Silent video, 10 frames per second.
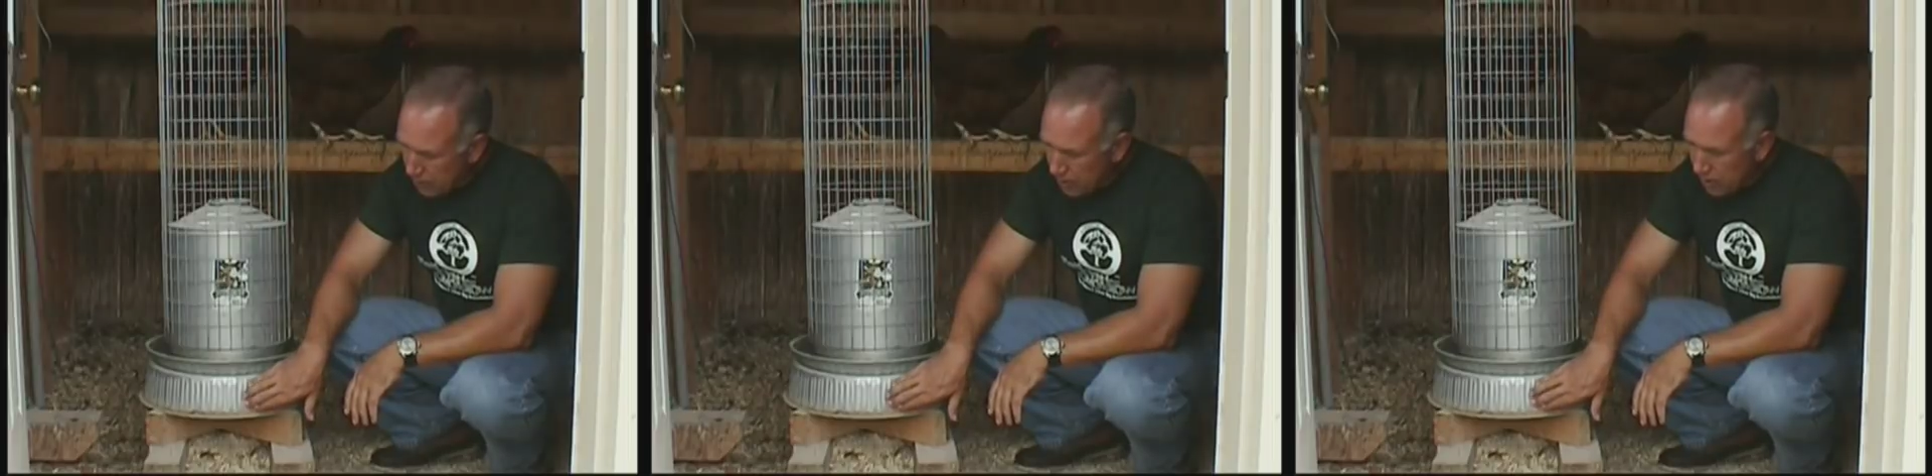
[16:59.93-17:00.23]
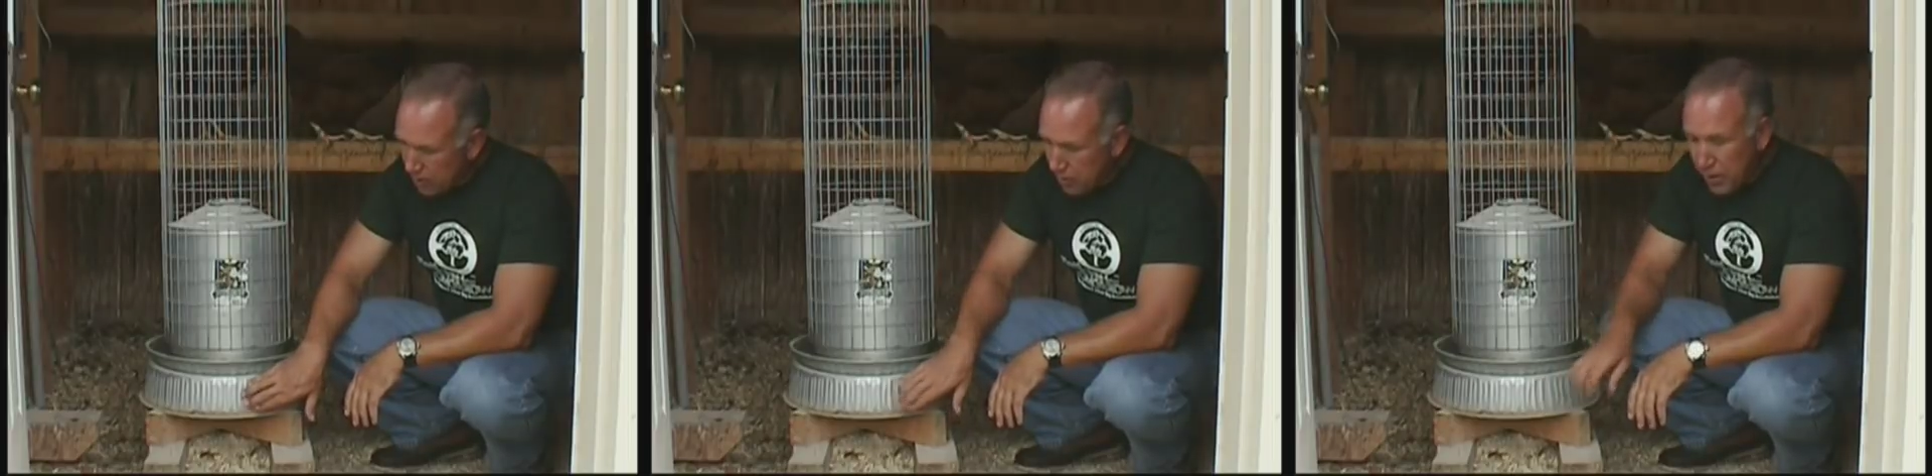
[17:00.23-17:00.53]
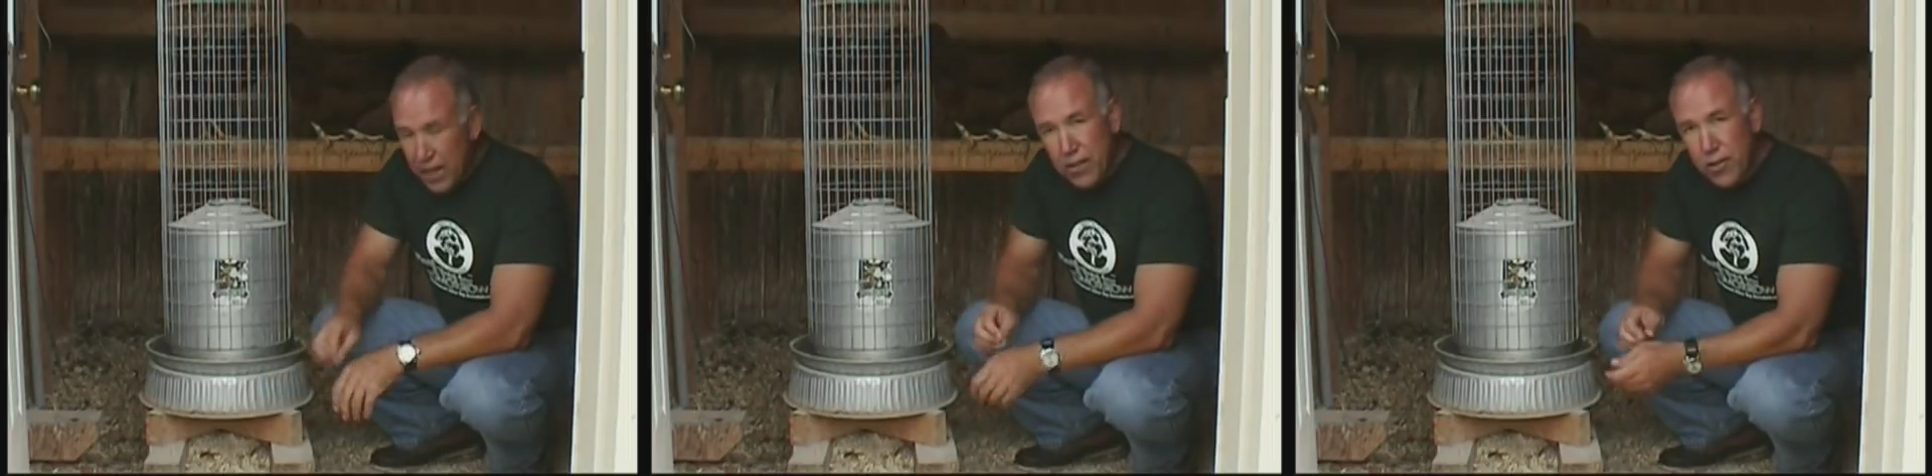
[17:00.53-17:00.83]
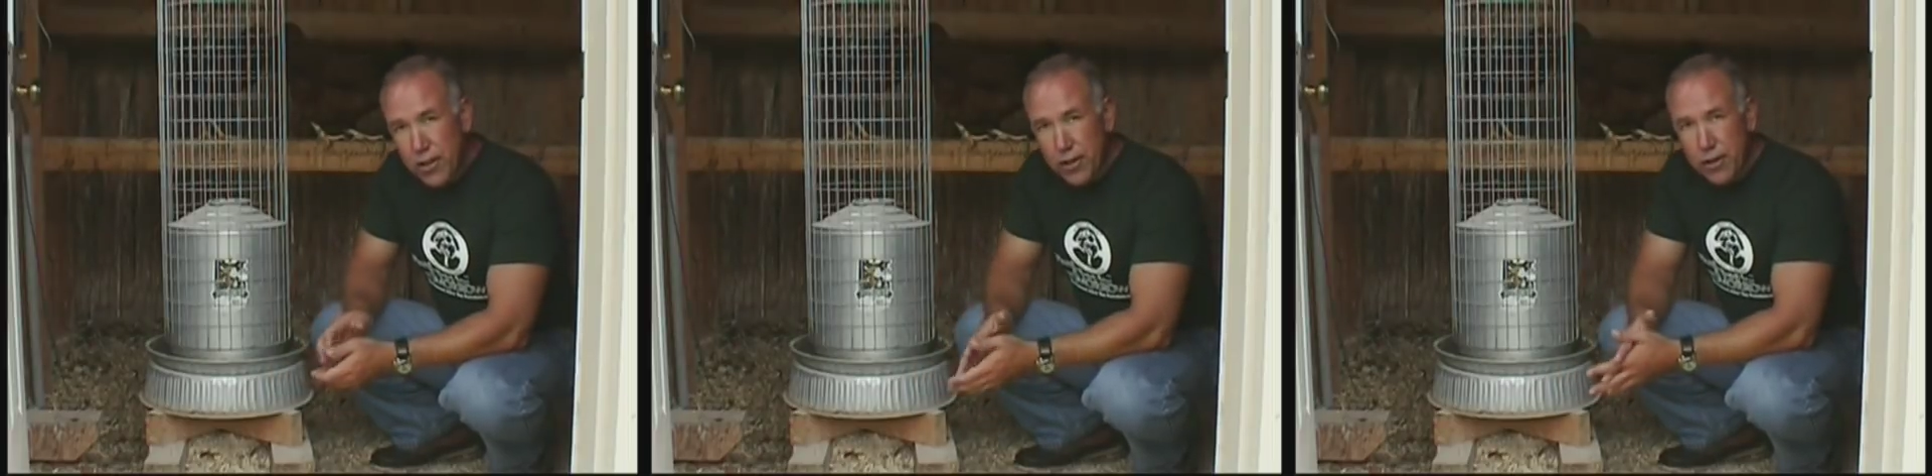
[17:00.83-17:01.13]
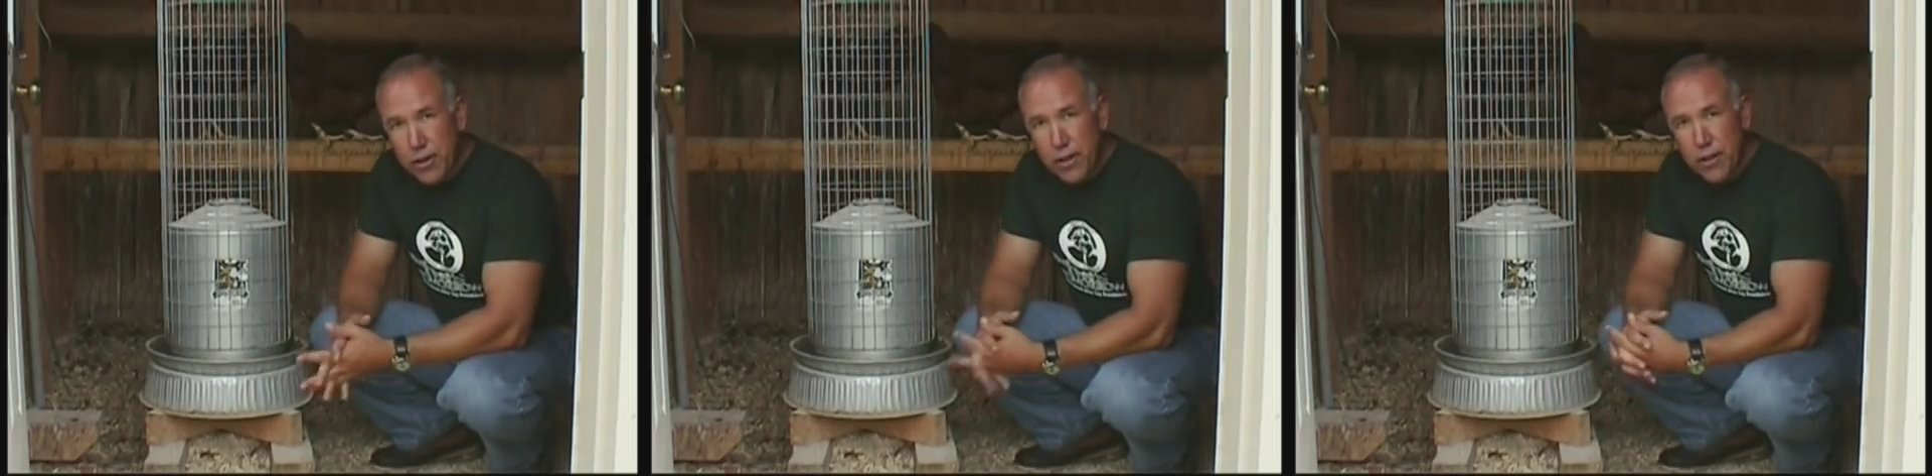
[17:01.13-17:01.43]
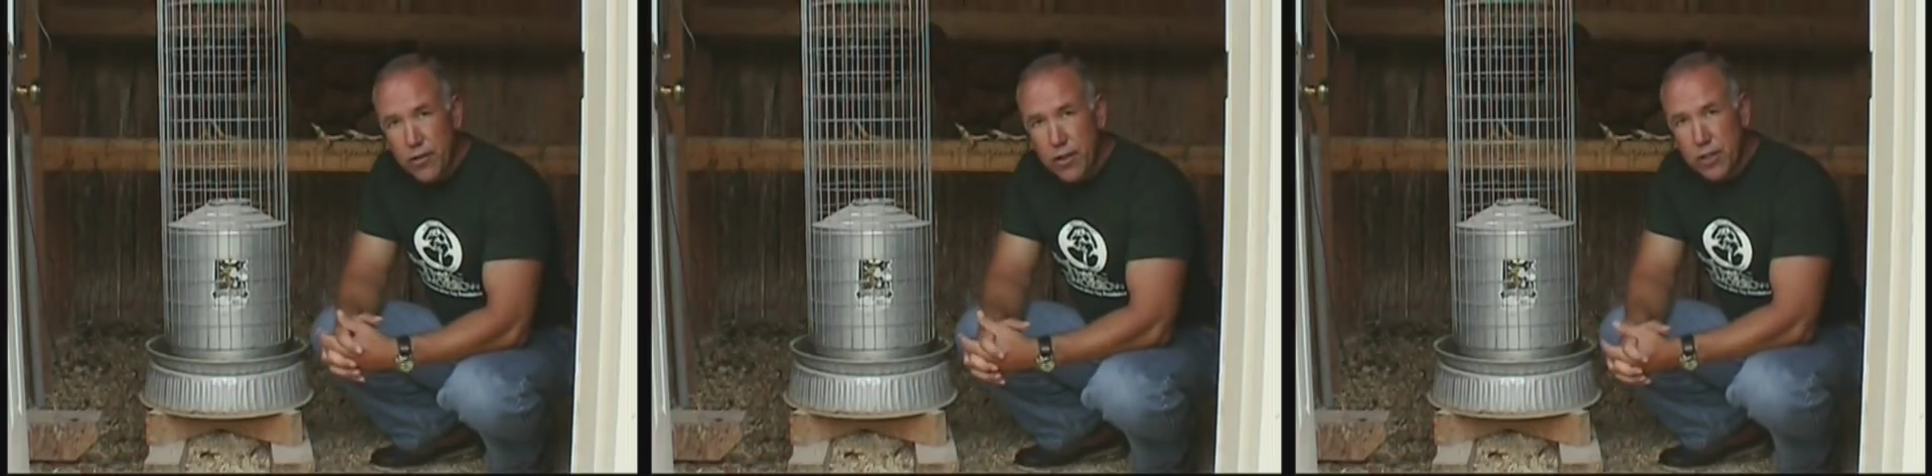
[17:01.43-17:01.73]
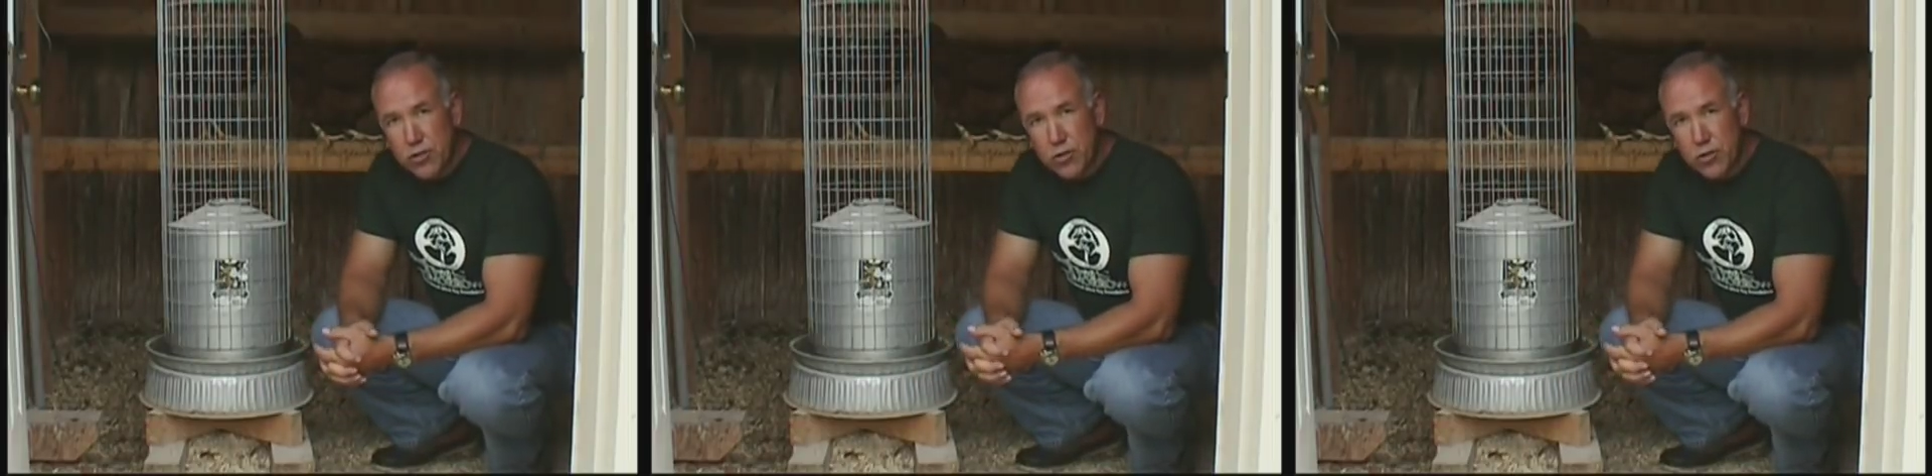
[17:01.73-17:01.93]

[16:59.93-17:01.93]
here is not just ornamental,